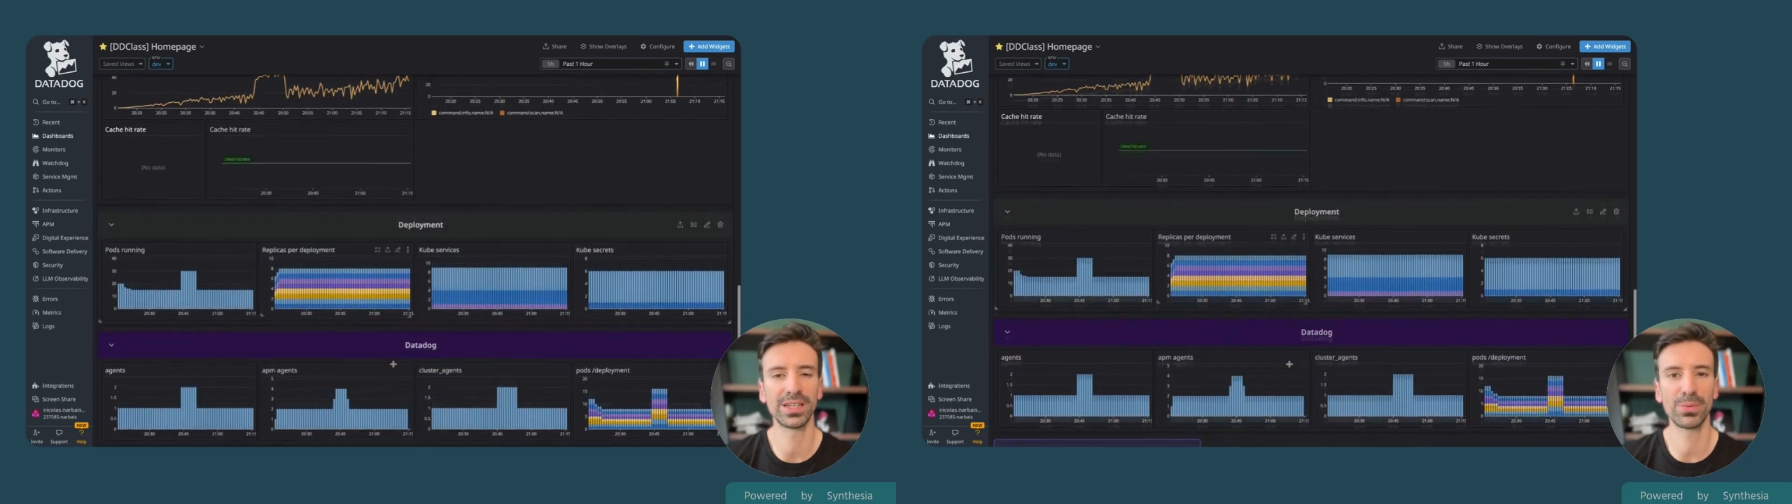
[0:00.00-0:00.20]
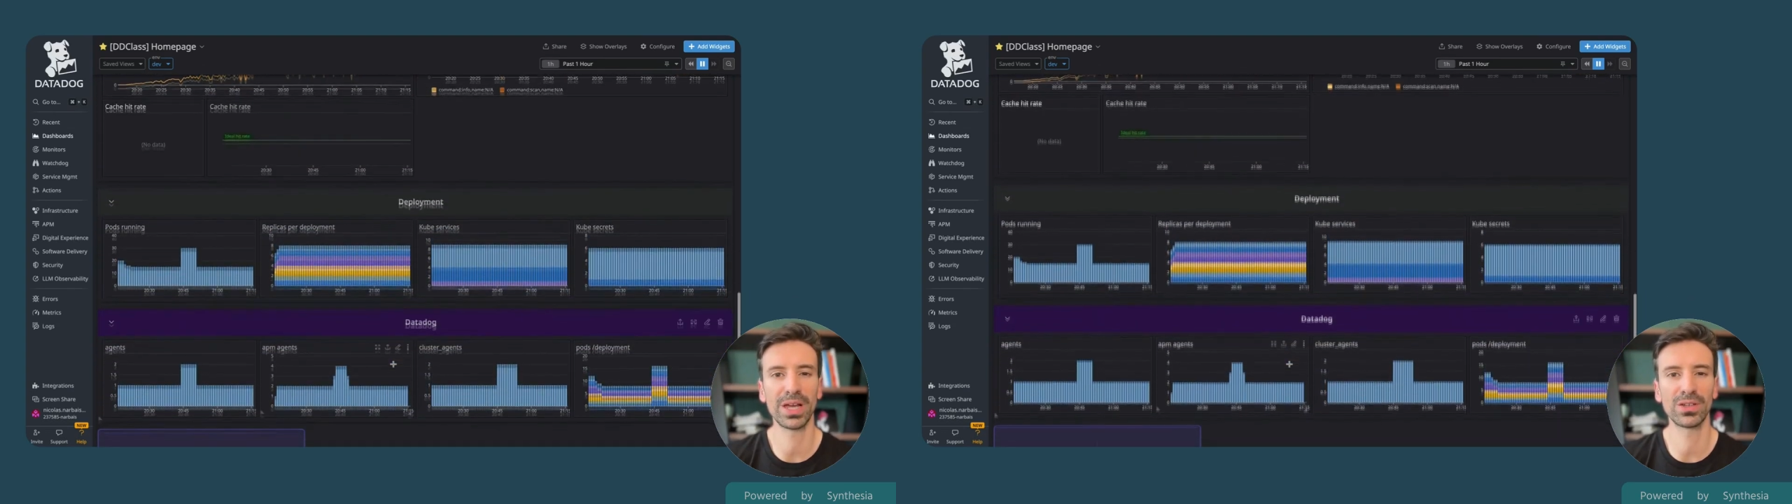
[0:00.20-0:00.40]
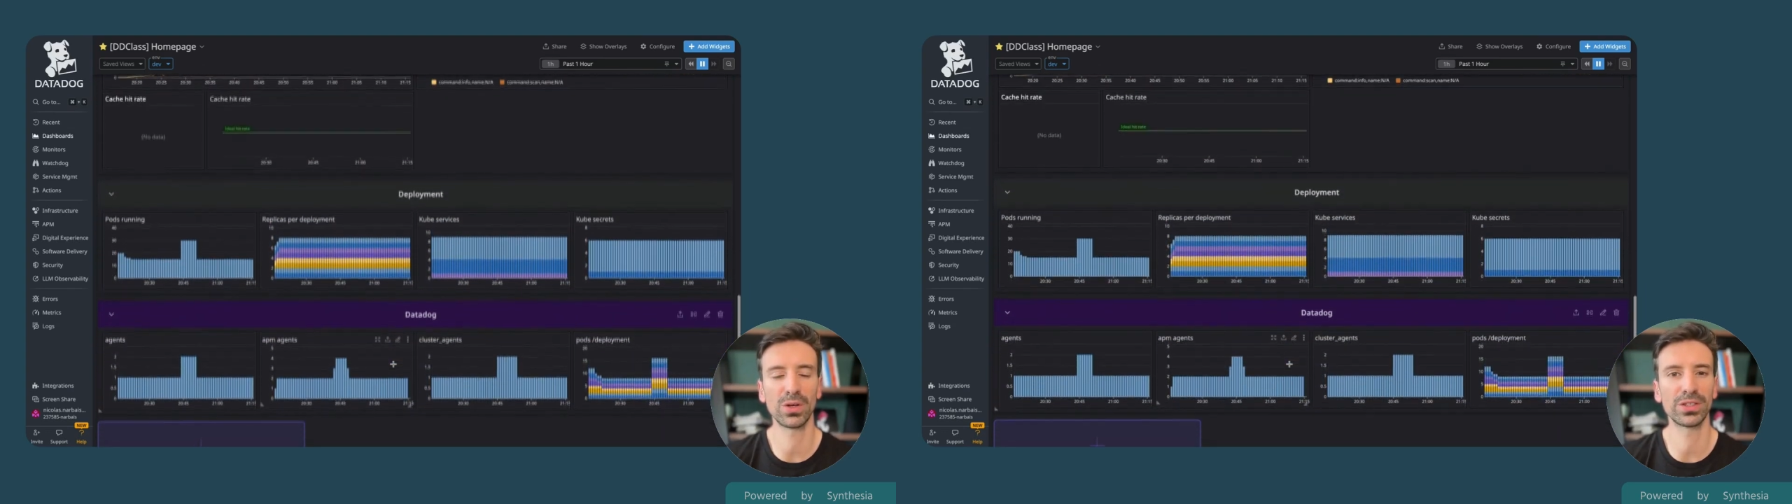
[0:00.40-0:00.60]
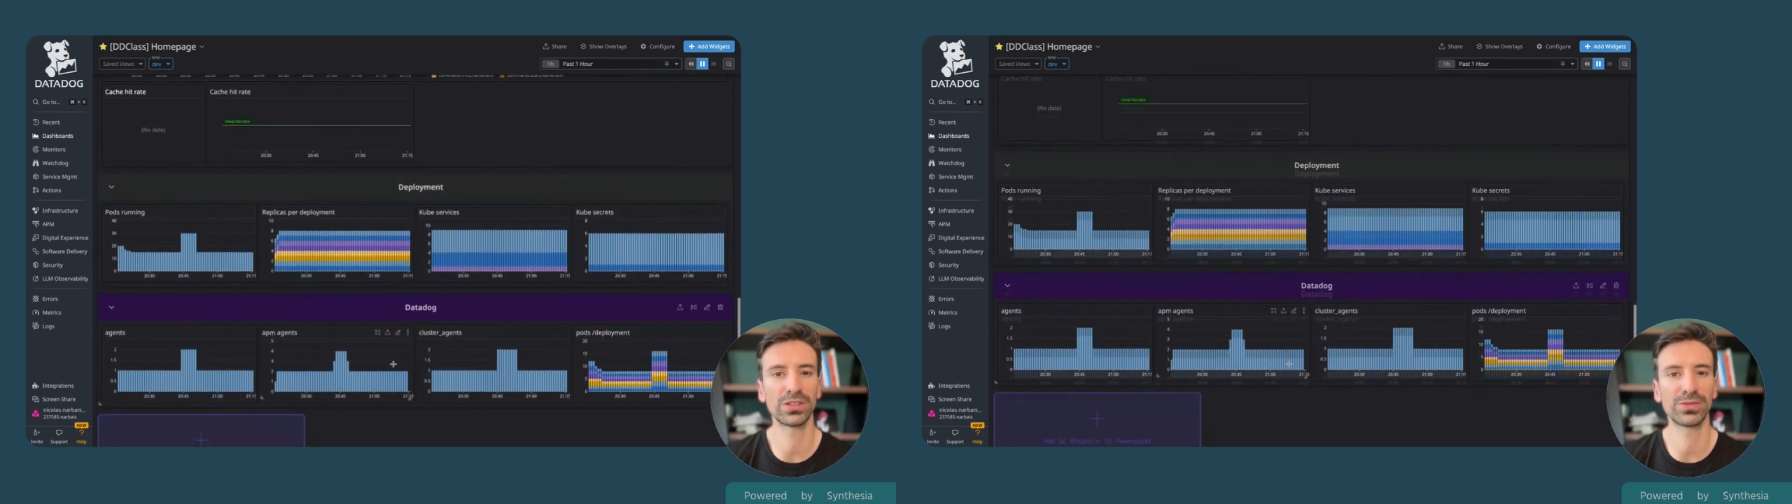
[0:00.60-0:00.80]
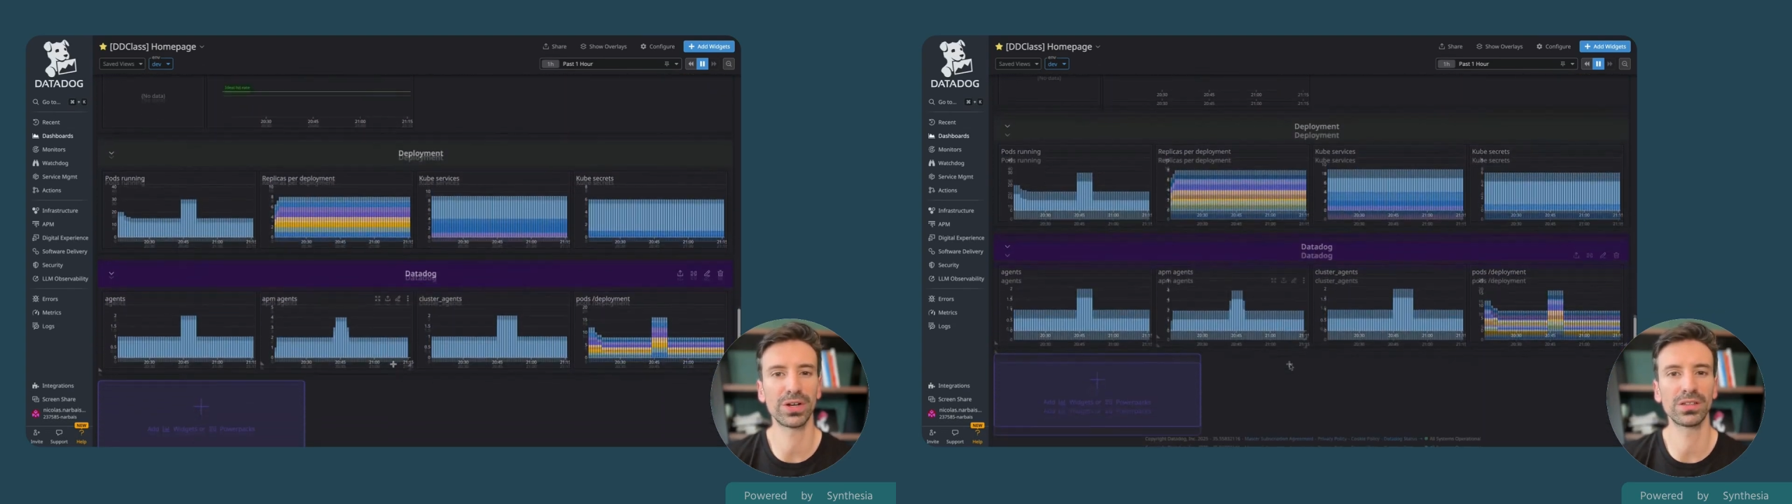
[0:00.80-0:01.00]
You might
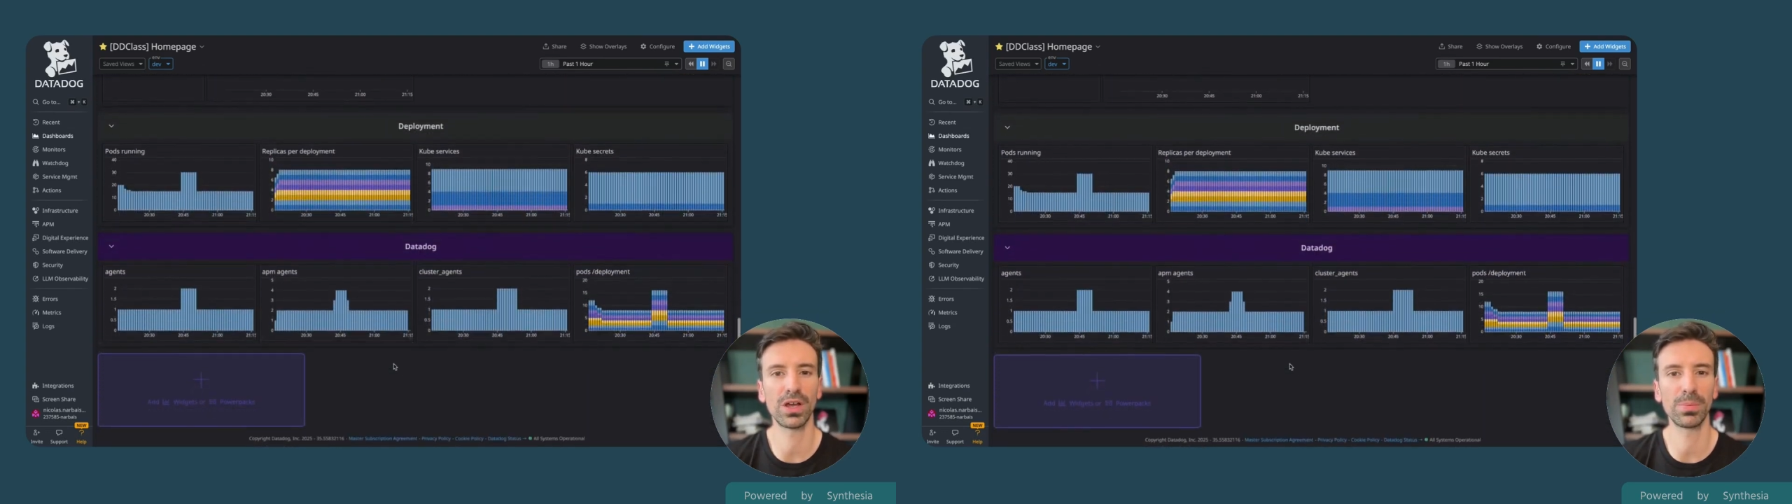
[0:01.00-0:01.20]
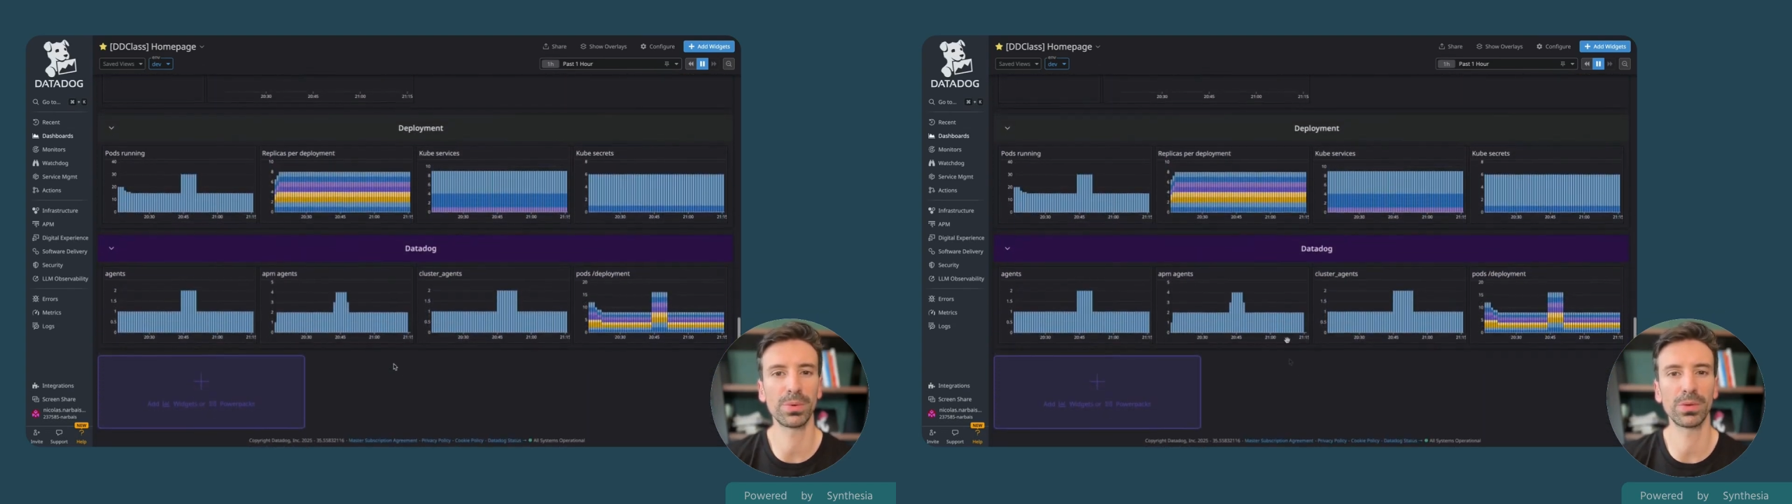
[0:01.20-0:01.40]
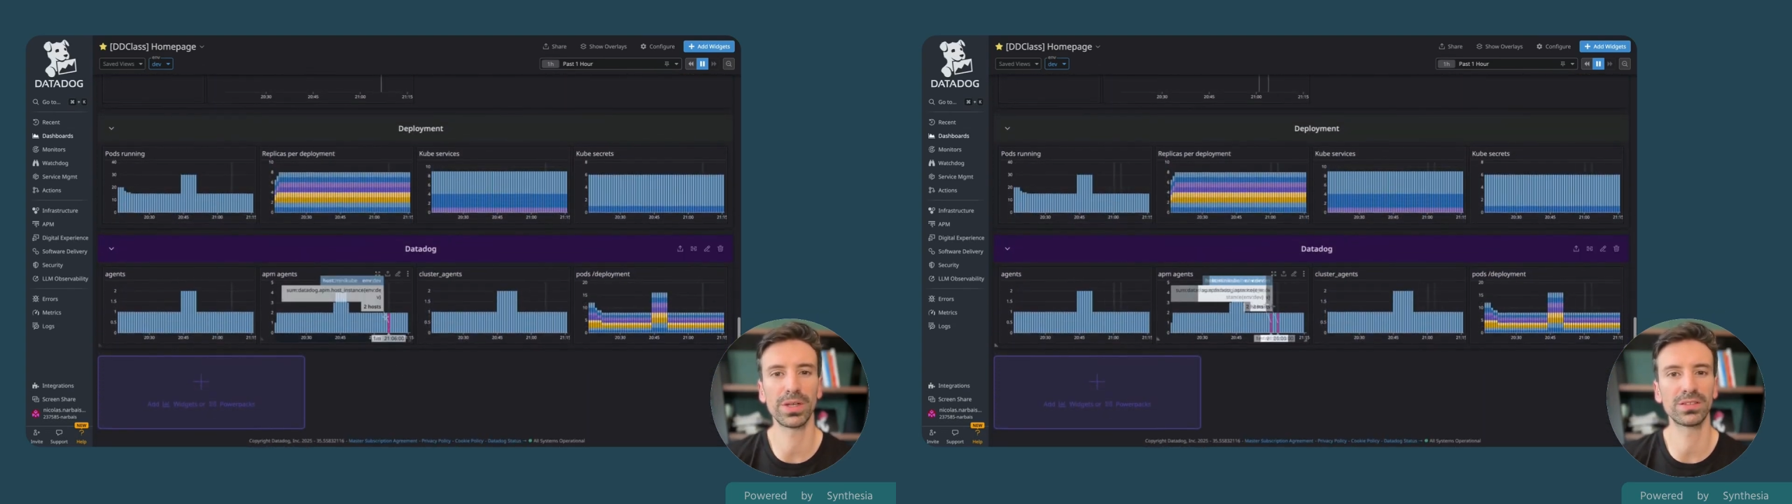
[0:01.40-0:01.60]
notice, for example,